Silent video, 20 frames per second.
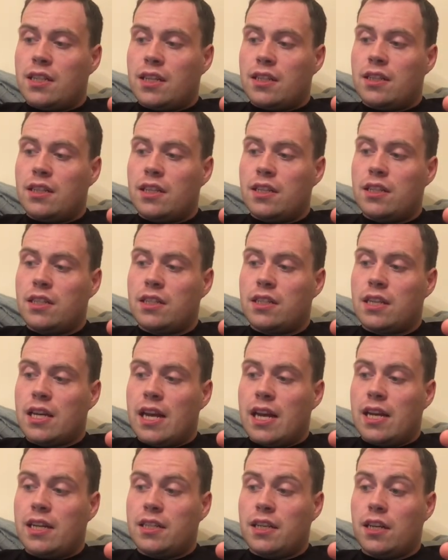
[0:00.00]
this
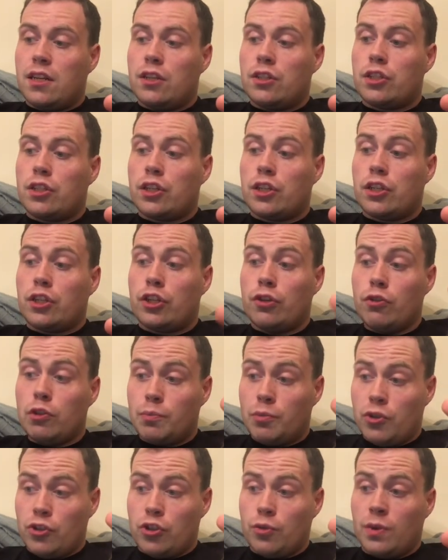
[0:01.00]
deal is a
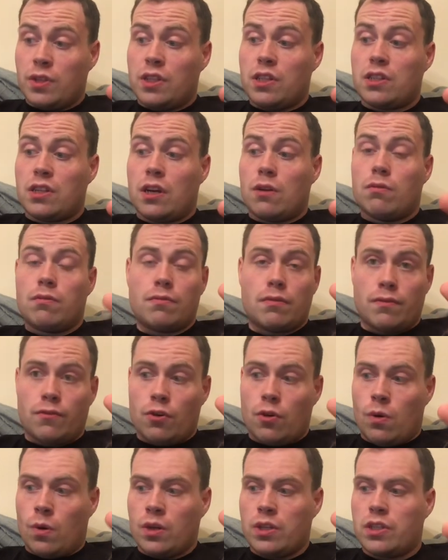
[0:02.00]
huge budget with Dazn, of
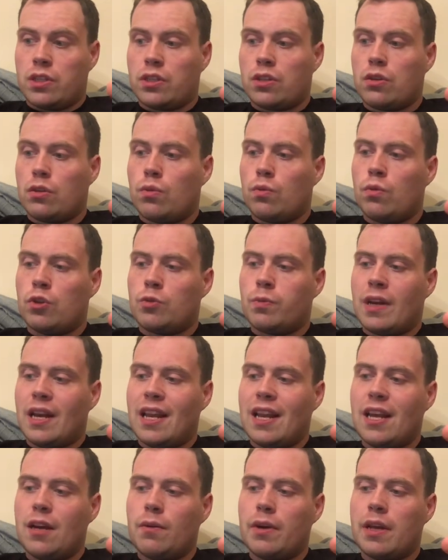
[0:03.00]
course, which will
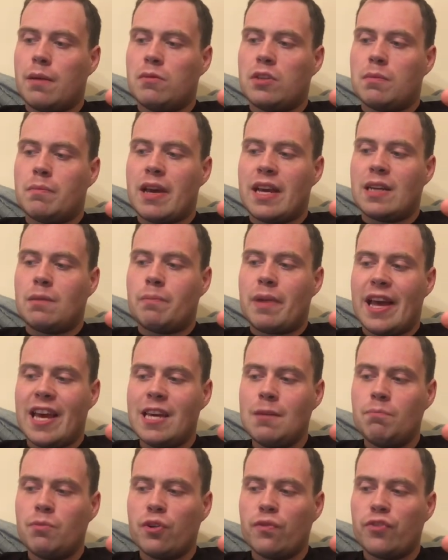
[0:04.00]
allow him to make
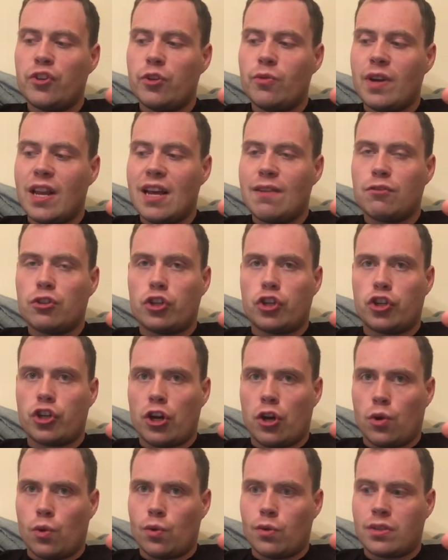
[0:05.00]
pay-per-view level
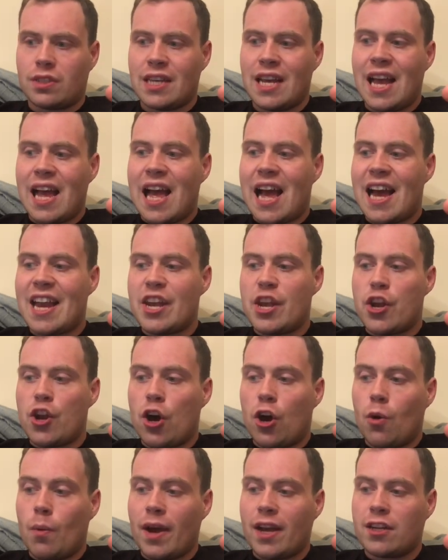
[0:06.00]
shows at
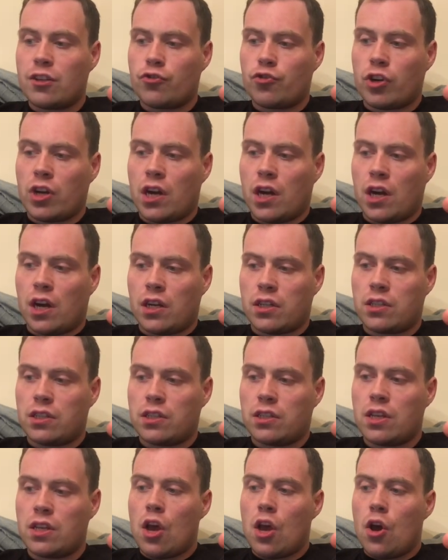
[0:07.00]
no extra
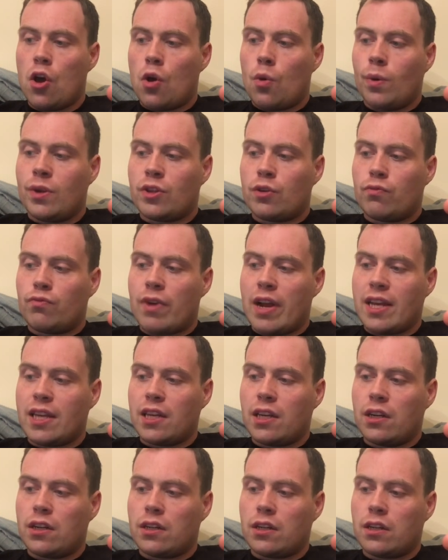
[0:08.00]
cost within
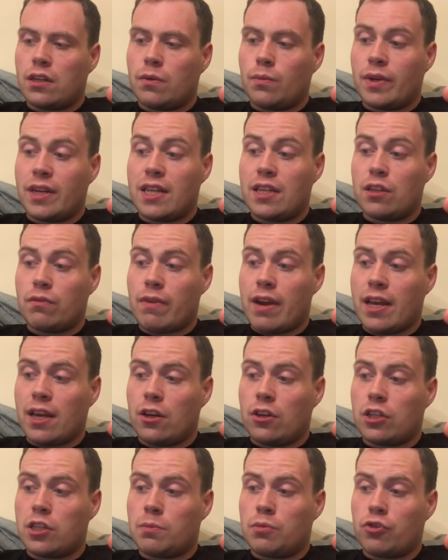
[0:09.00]
the
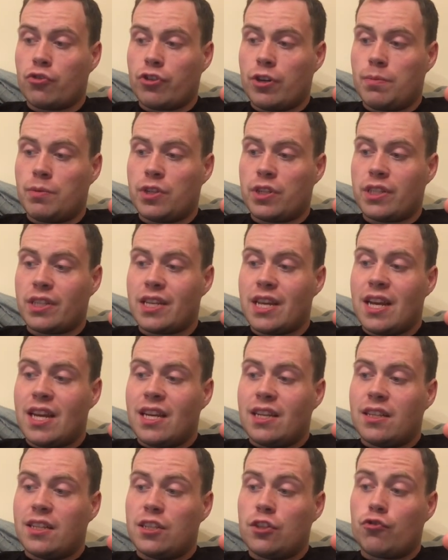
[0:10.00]
regular subscriptions.
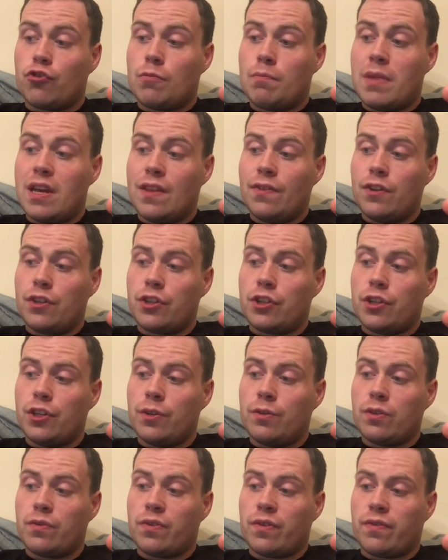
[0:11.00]
This is tremendous
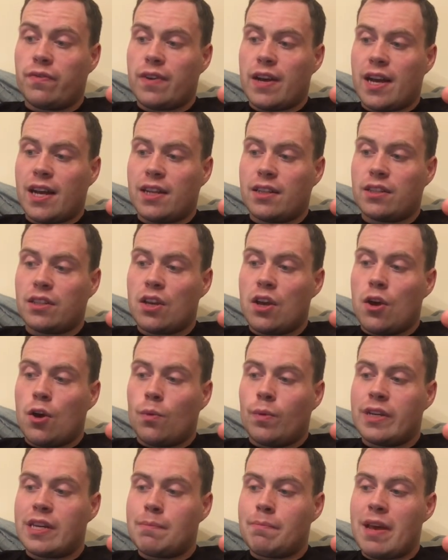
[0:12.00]
news for fans.
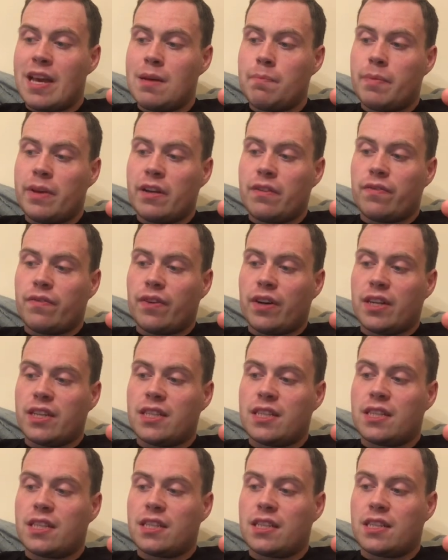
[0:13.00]
We can make big
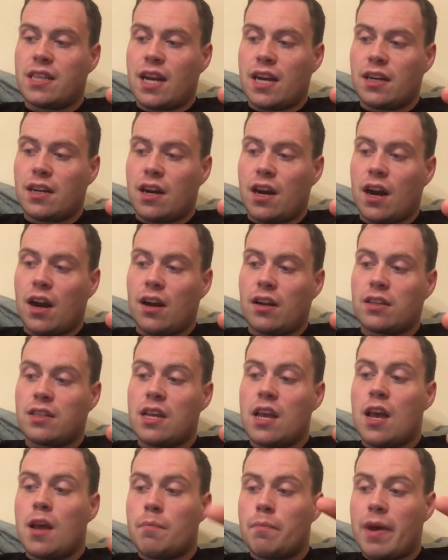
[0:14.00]
fights, stack cards,
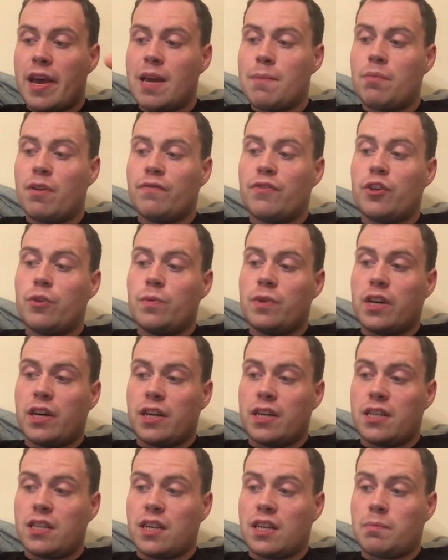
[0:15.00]
pay-per-view
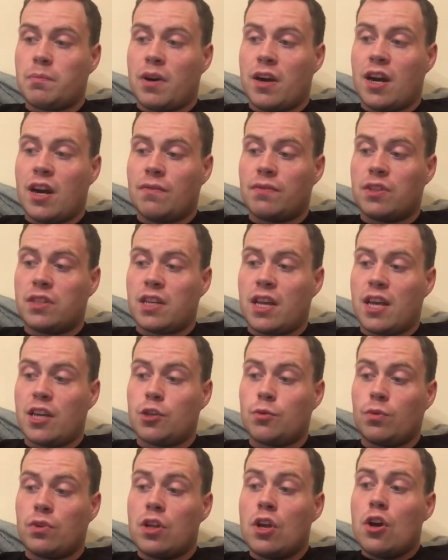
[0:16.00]
night as part of the
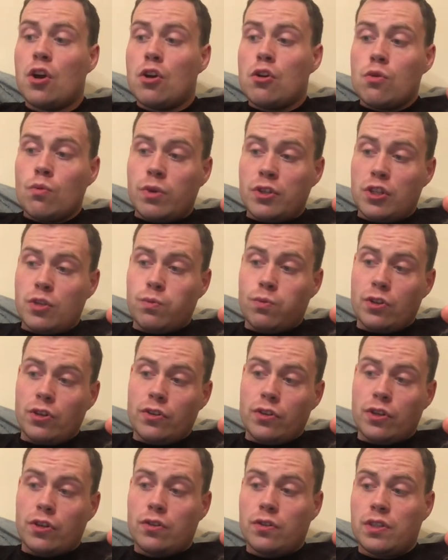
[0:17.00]
schedule, which is one
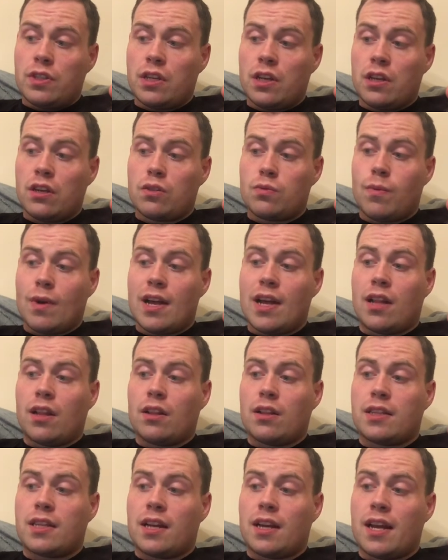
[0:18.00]
other good thing as
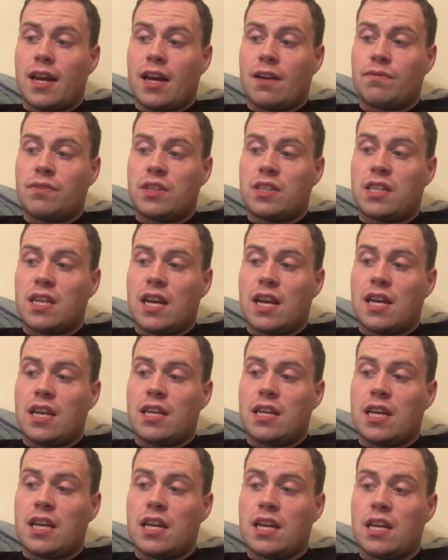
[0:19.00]
well that I have to
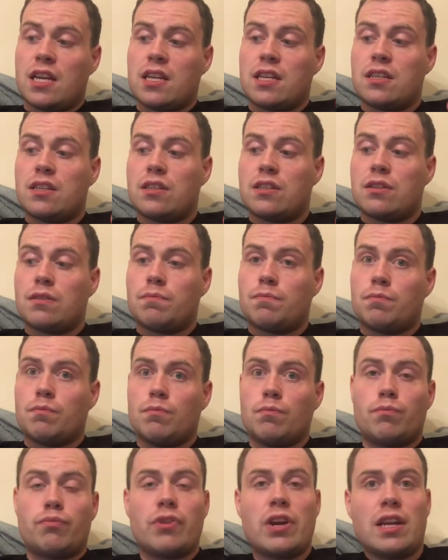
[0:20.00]
say is
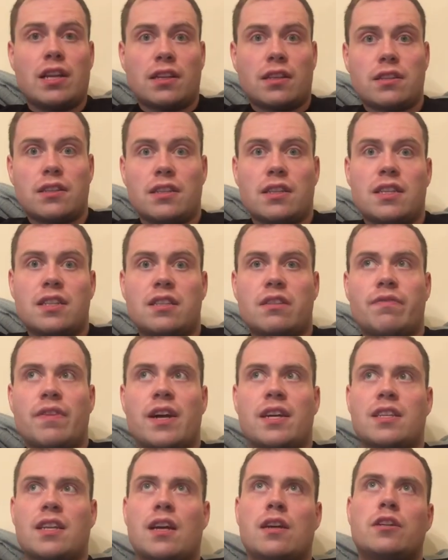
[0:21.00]
brilliant, is the
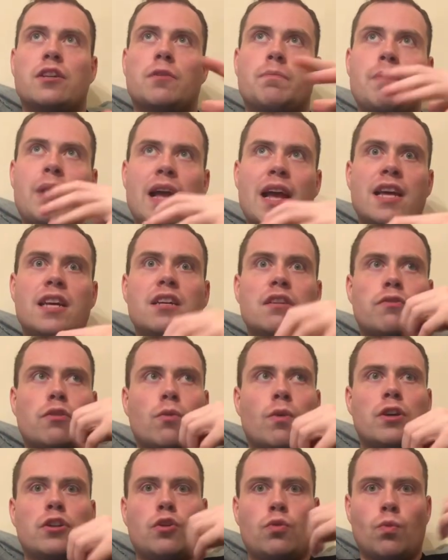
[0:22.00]
fact that you're paying for
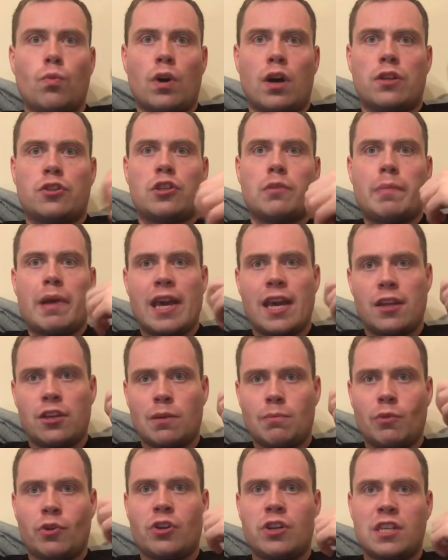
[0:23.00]
what you want. You're paying
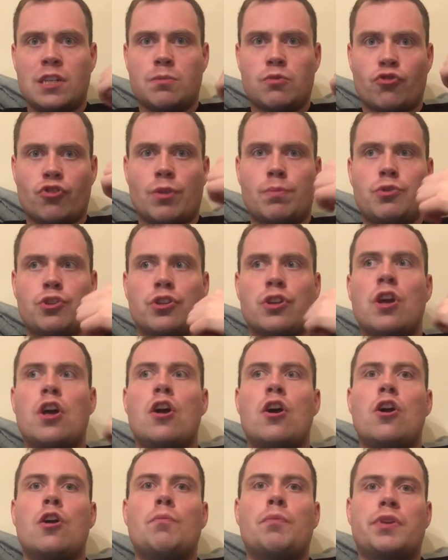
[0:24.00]
your monthly subscription,
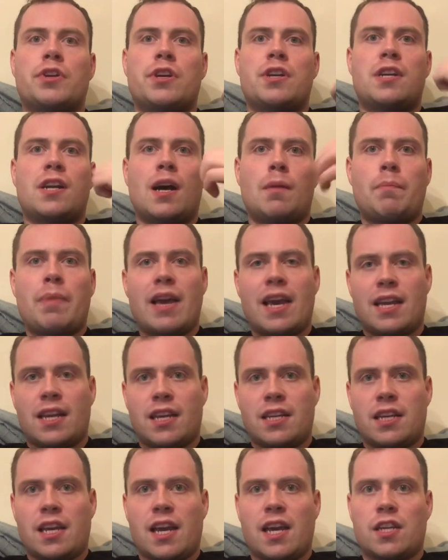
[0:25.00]
but you're not paying
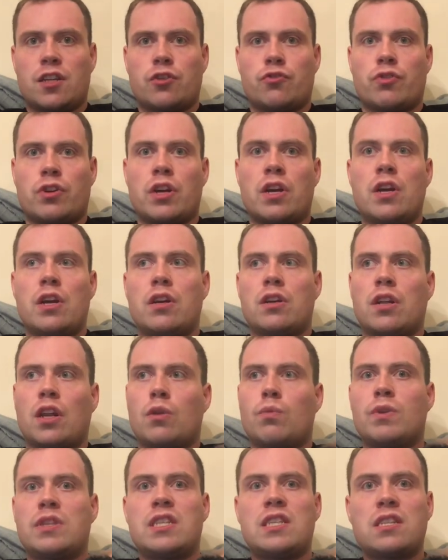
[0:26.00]
any extra.
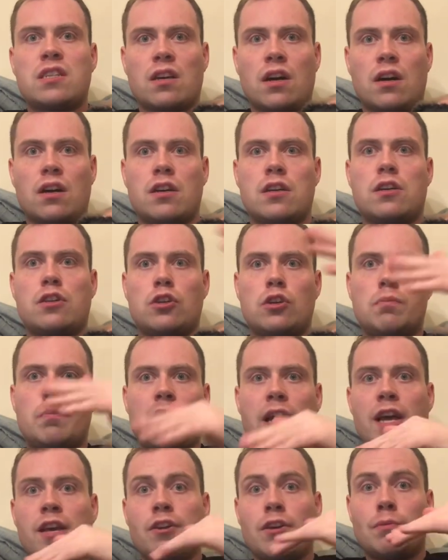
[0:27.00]
Like with Sky, you
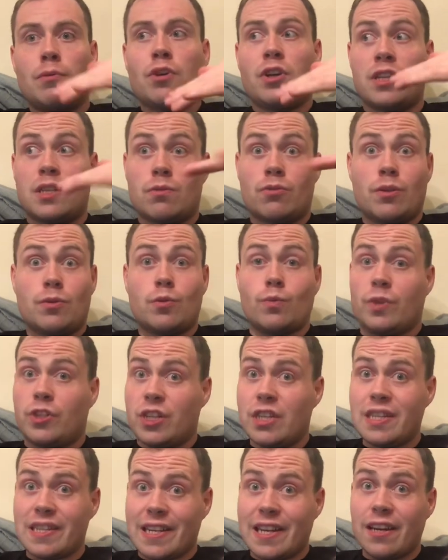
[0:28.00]
pay your monthly subscription, which
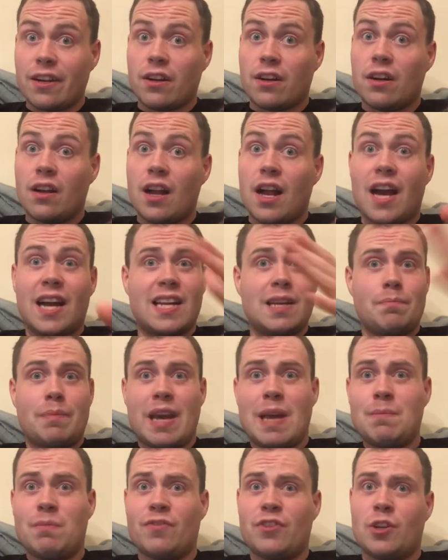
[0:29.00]
is there, and then
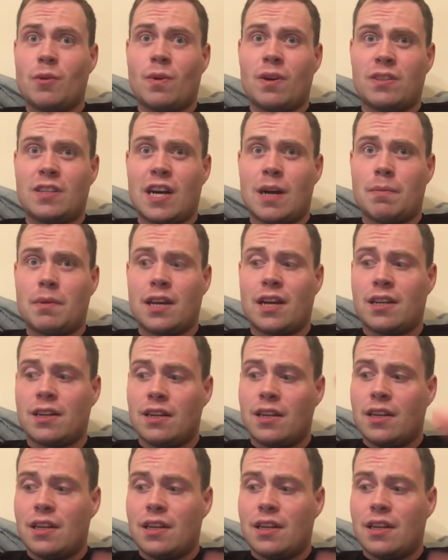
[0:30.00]
pay-per-view on top of that.